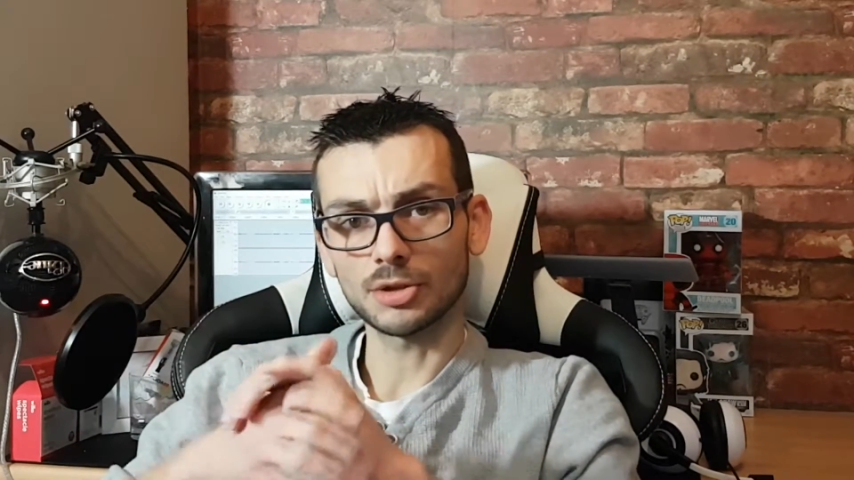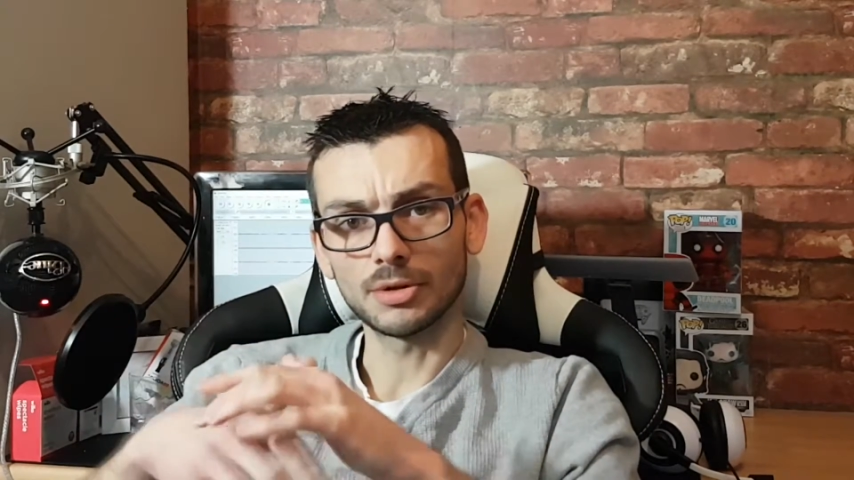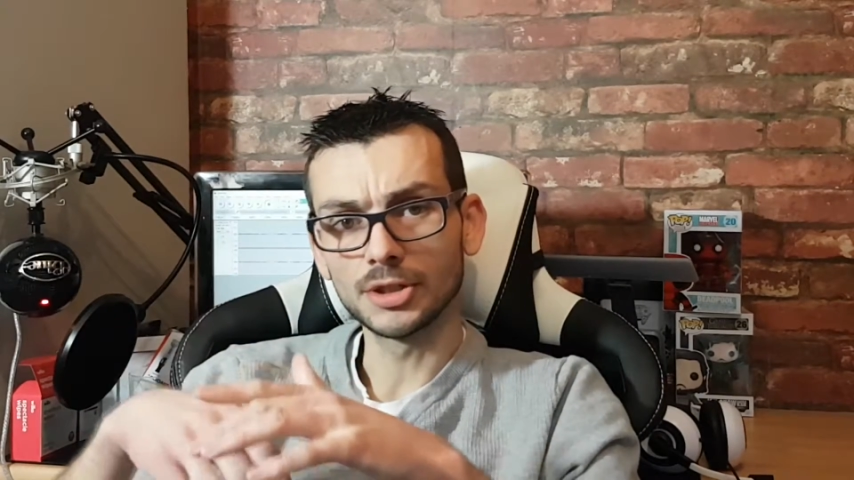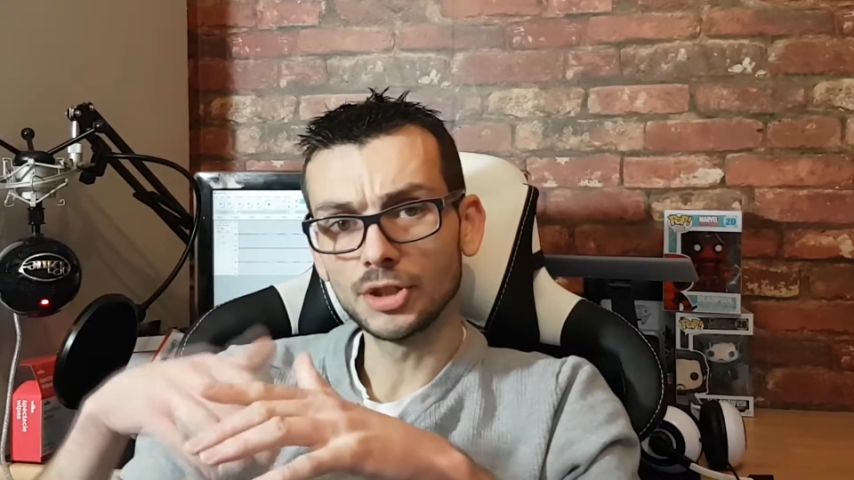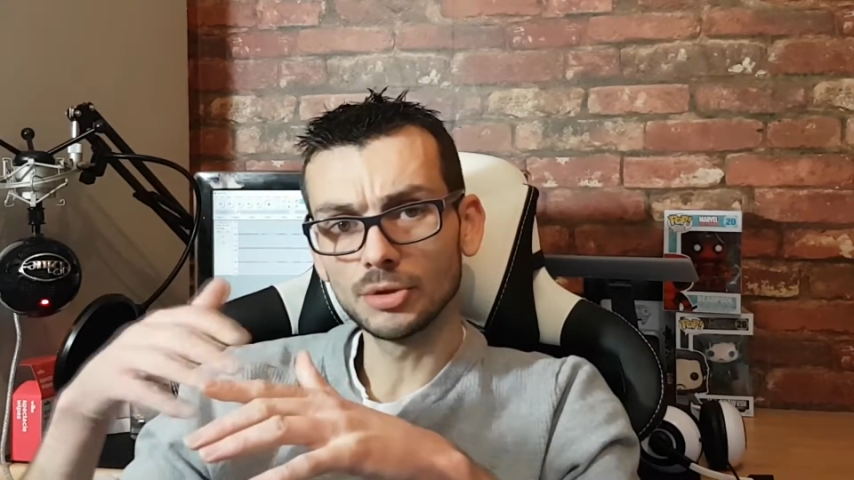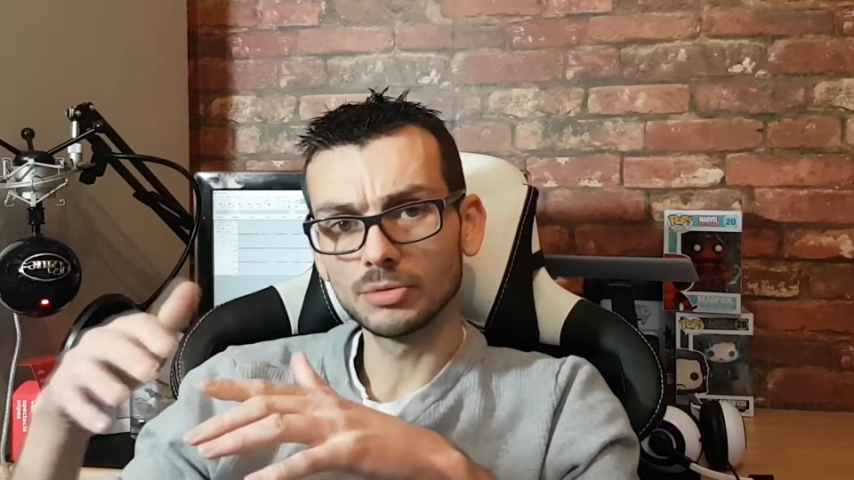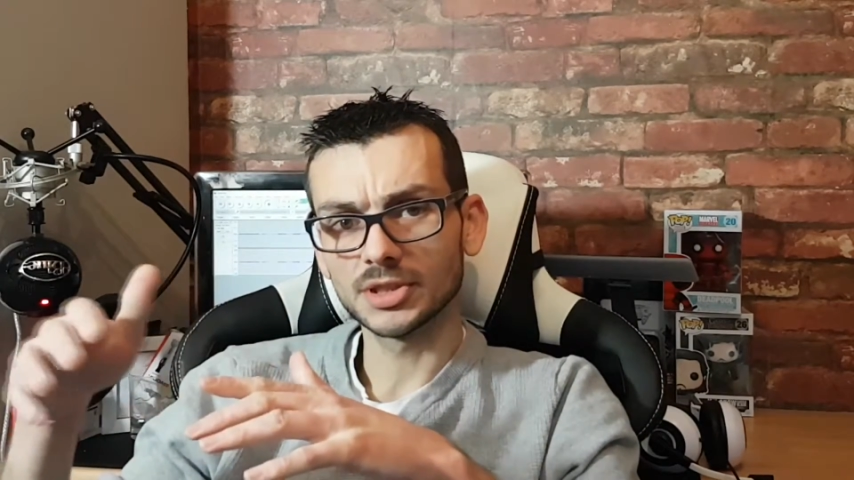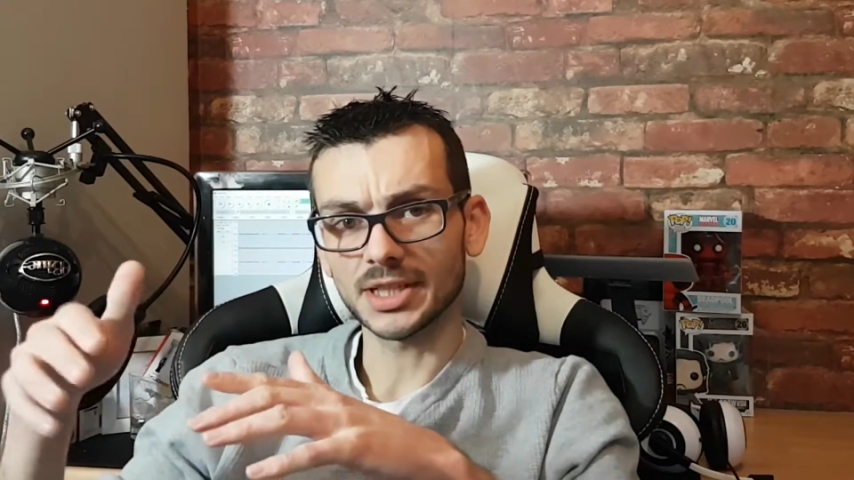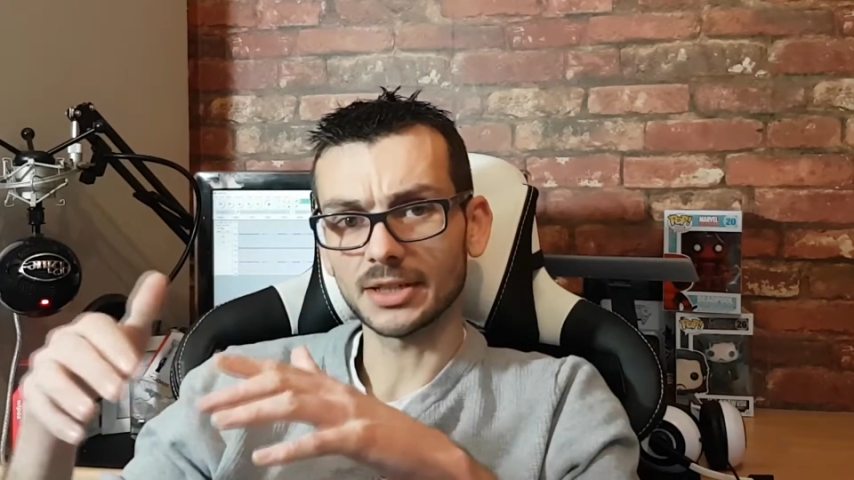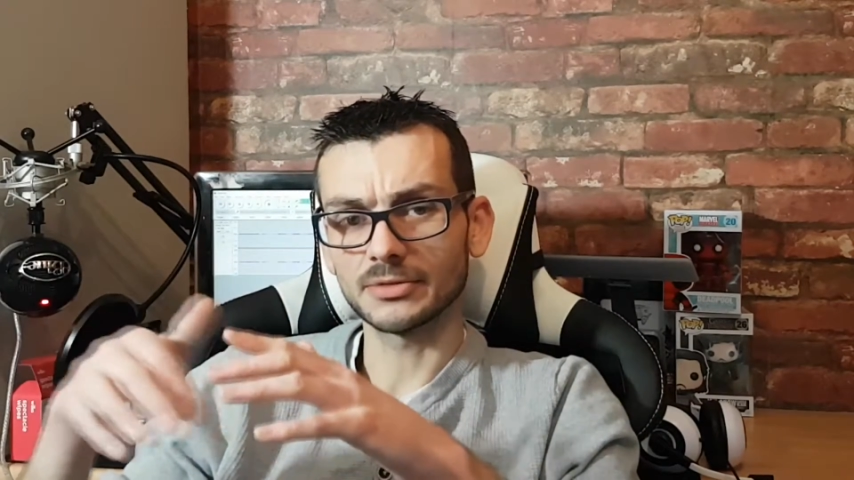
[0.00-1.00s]
or a new
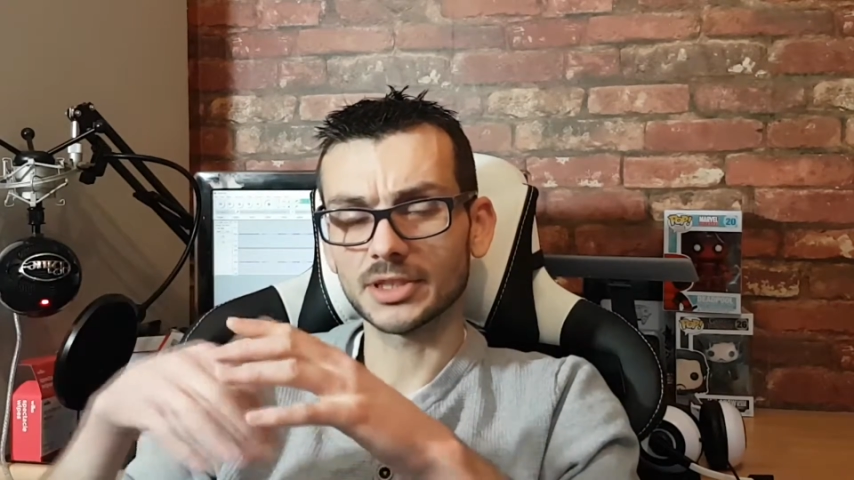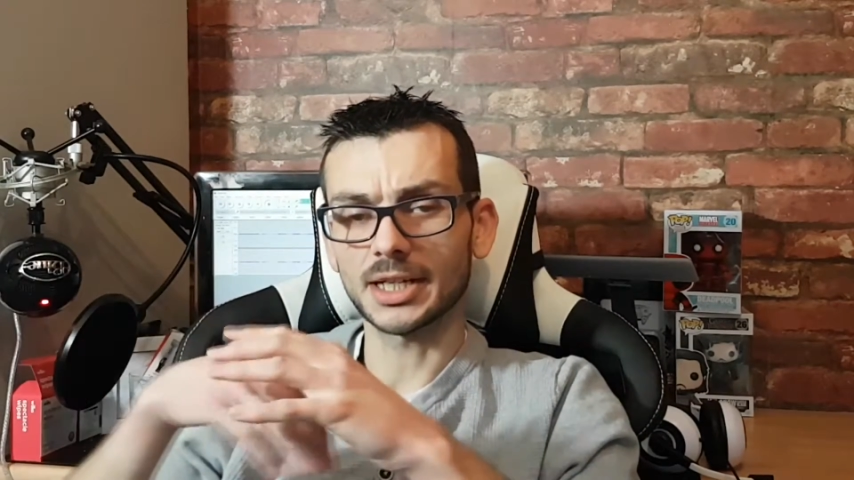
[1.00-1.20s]
set of